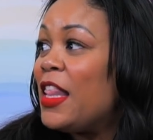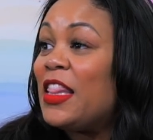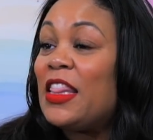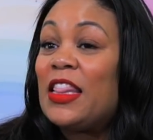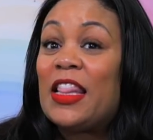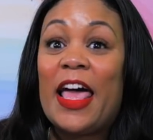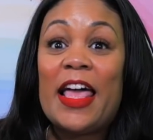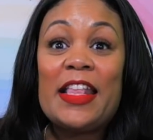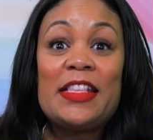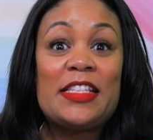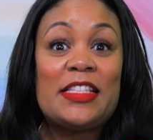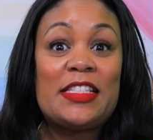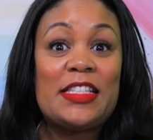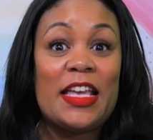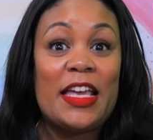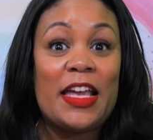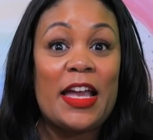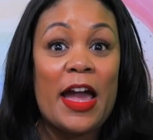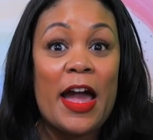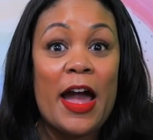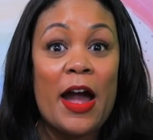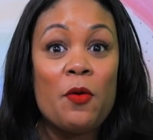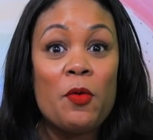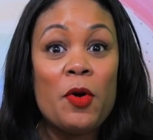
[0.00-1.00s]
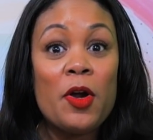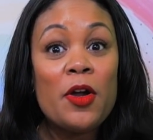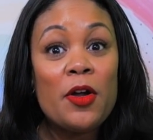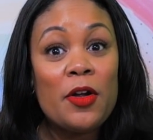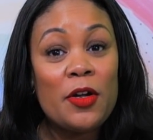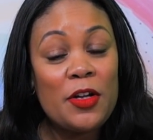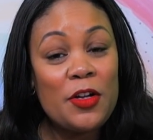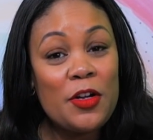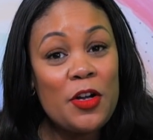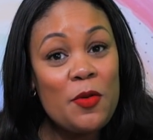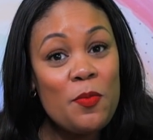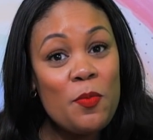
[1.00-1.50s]
Let's sing our
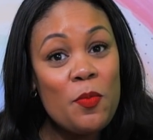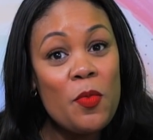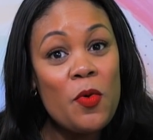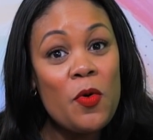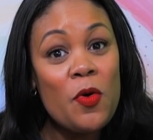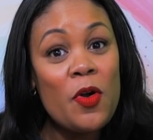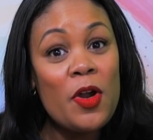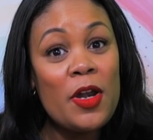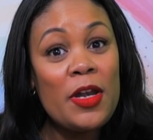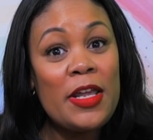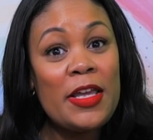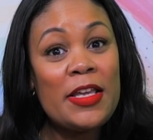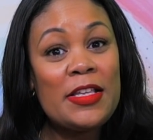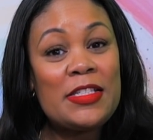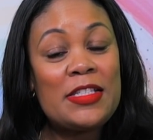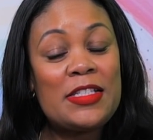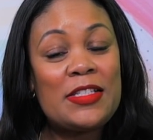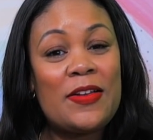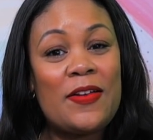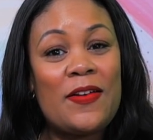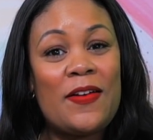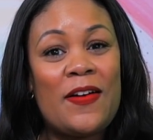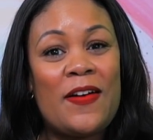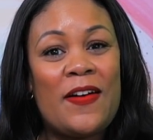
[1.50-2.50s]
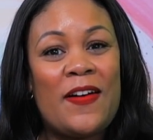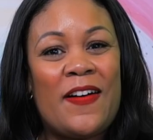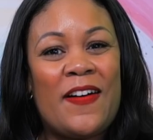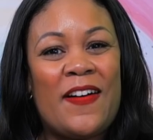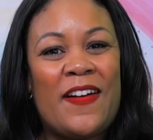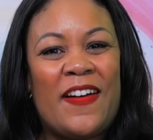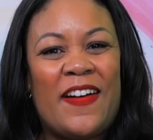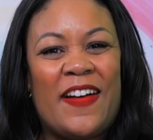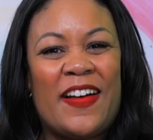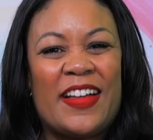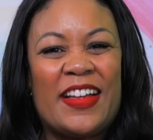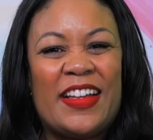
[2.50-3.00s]
good morning
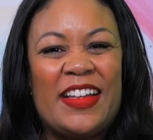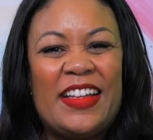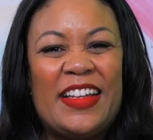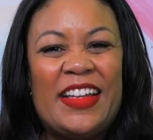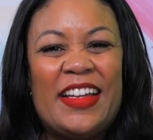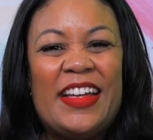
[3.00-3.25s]
song.